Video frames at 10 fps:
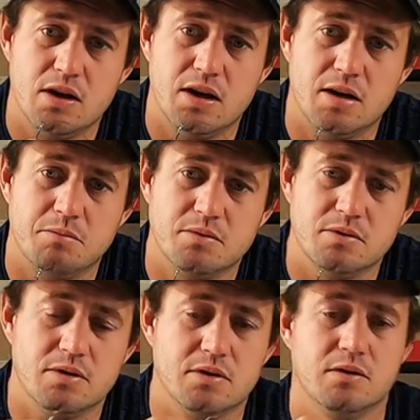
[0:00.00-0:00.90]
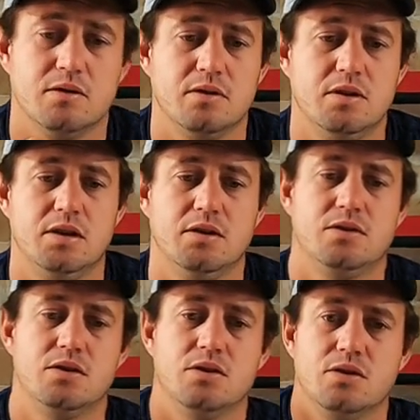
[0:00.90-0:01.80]
um, as
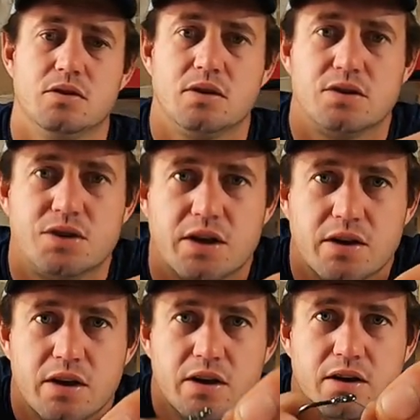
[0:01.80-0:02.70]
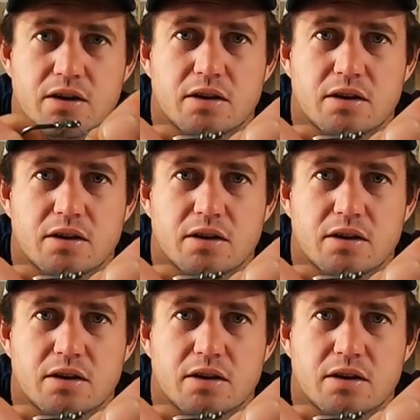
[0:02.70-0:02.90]
you can check it